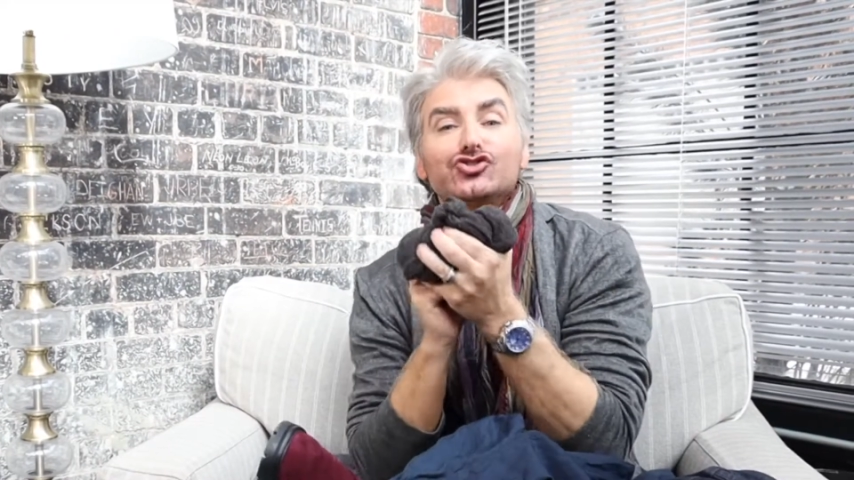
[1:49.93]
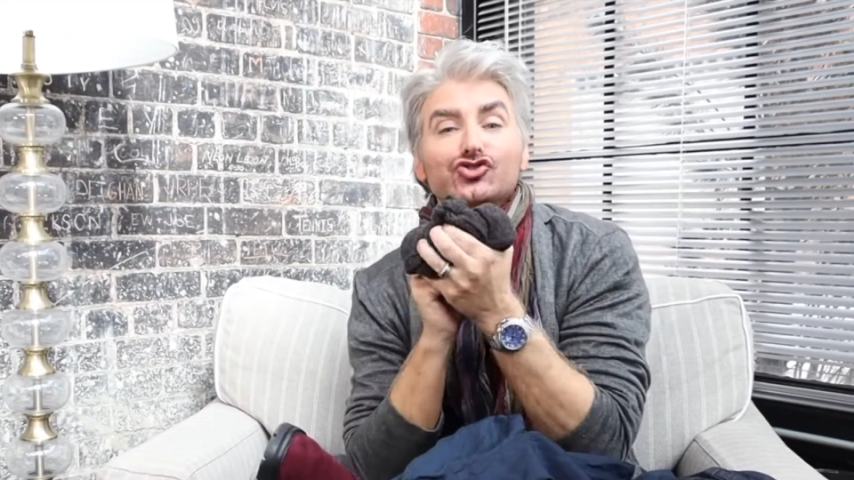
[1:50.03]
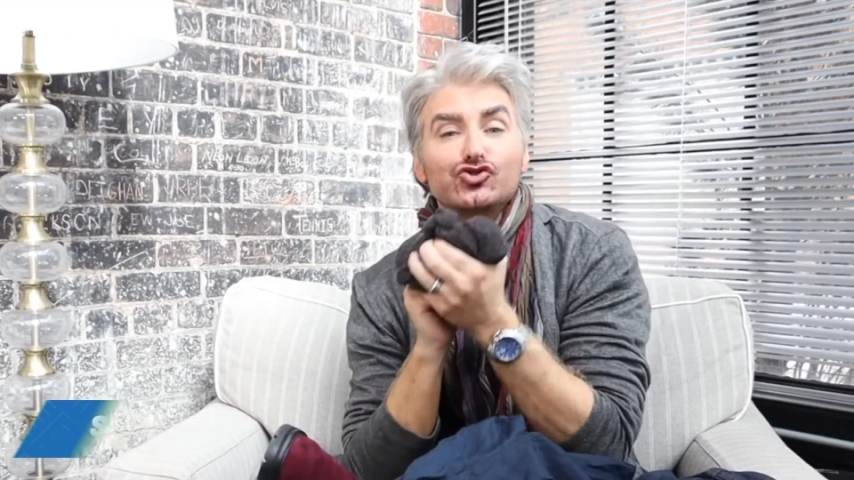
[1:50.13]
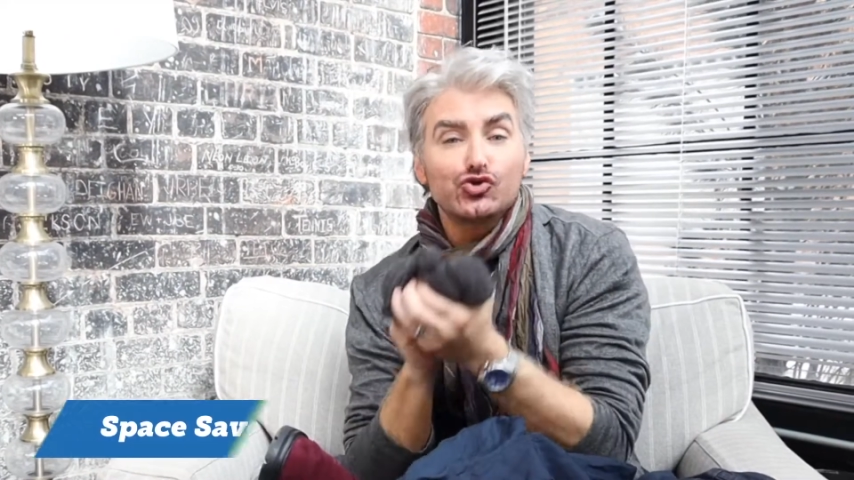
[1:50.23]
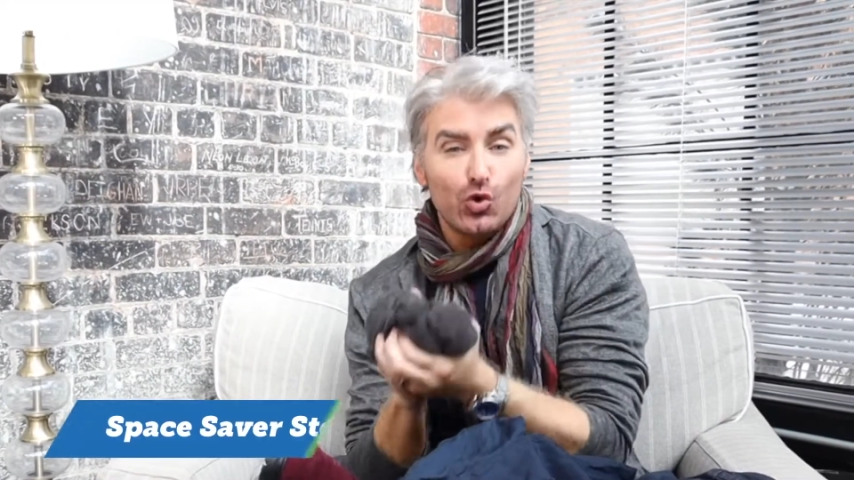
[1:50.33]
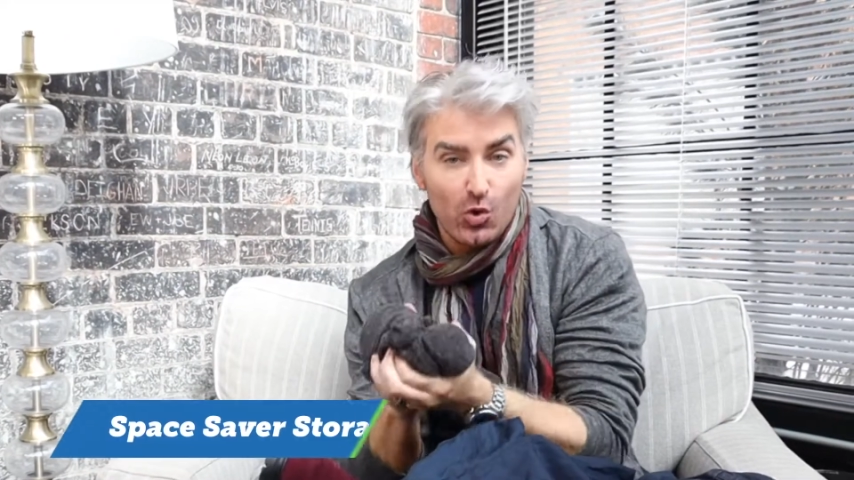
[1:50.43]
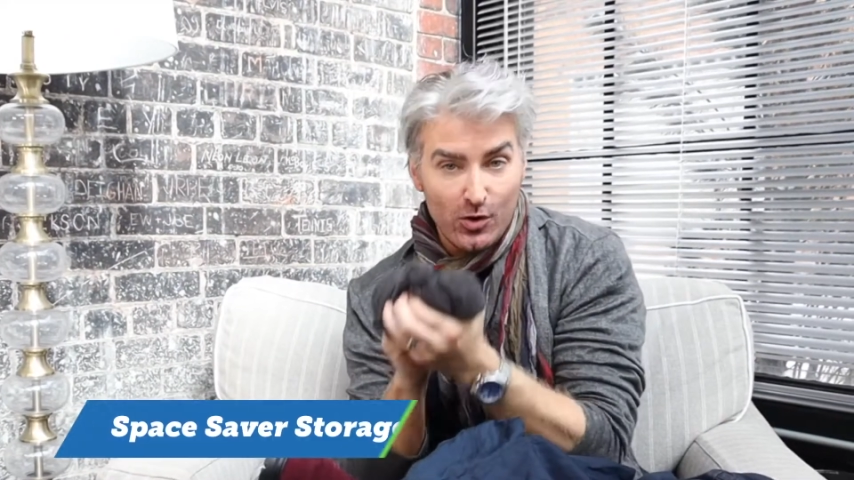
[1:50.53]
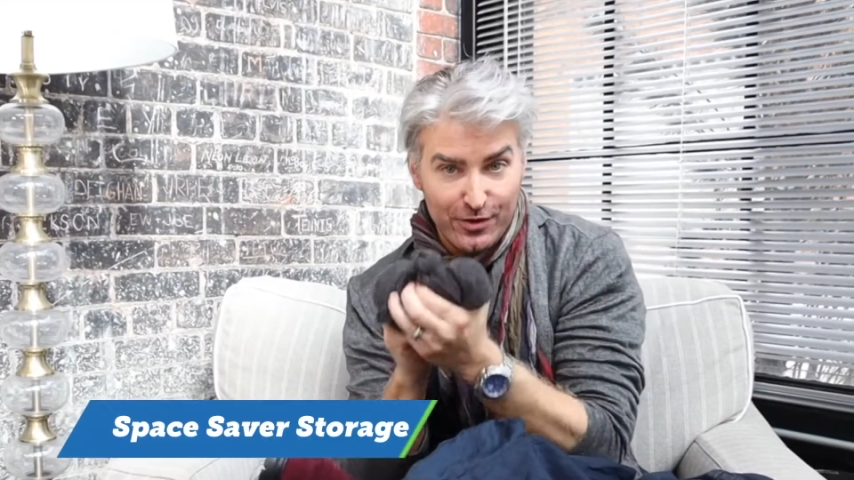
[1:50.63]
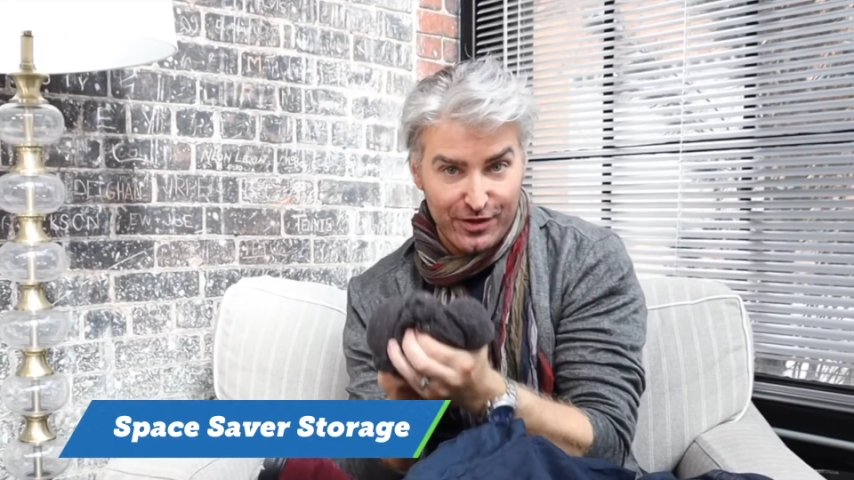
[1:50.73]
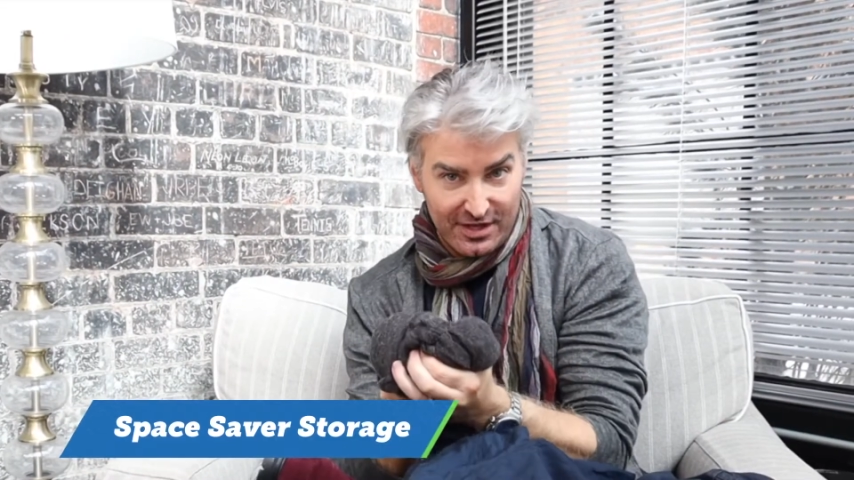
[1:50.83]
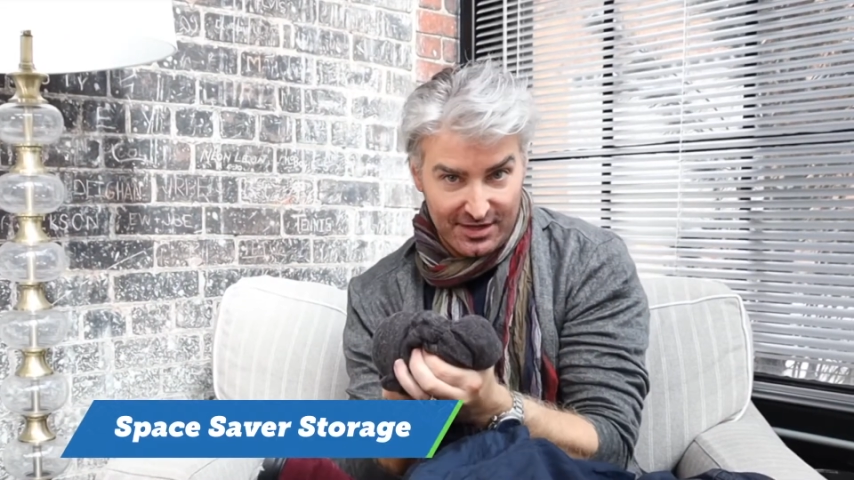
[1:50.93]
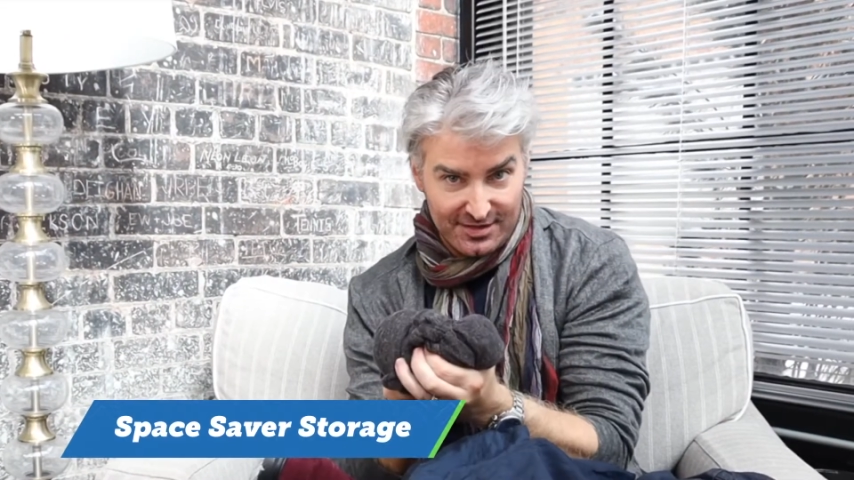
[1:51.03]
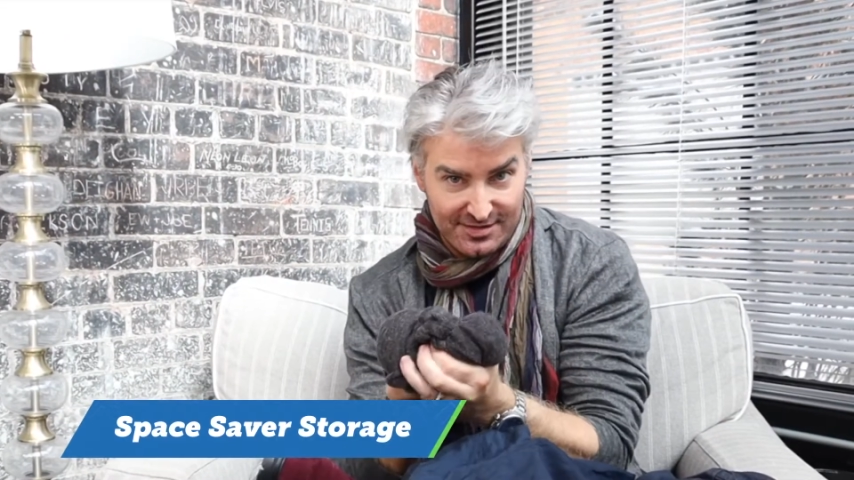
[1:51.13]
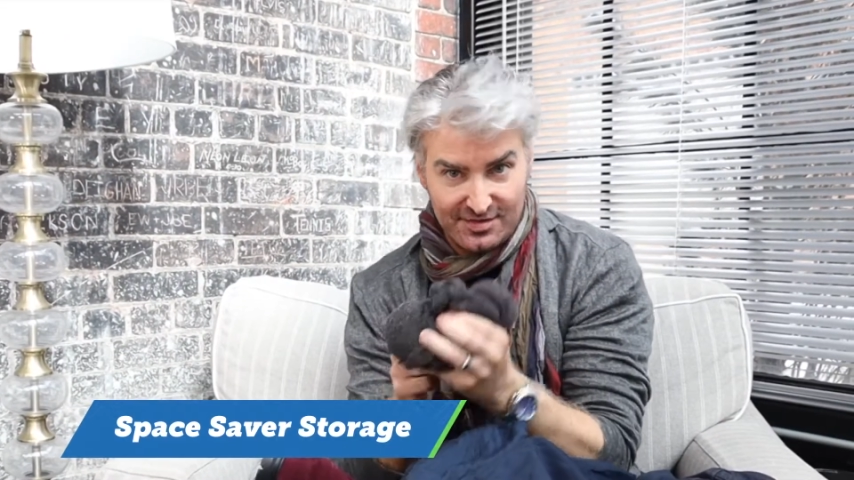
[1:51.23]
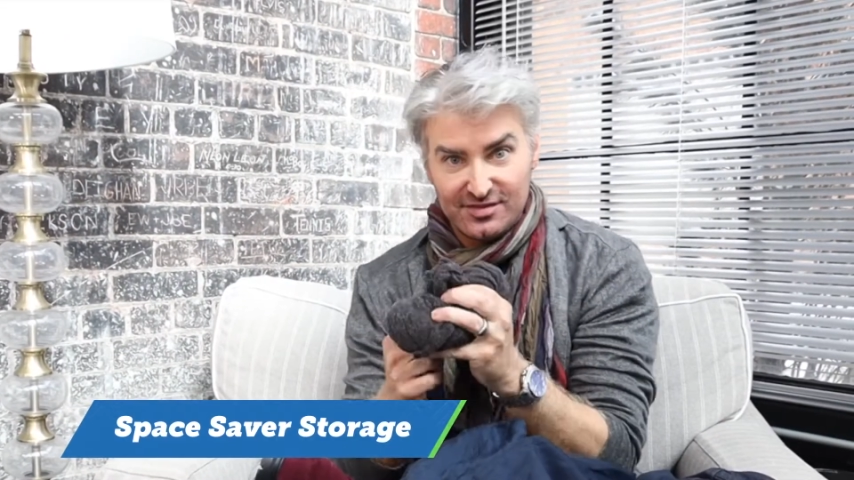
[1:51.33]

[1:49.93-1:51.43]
store things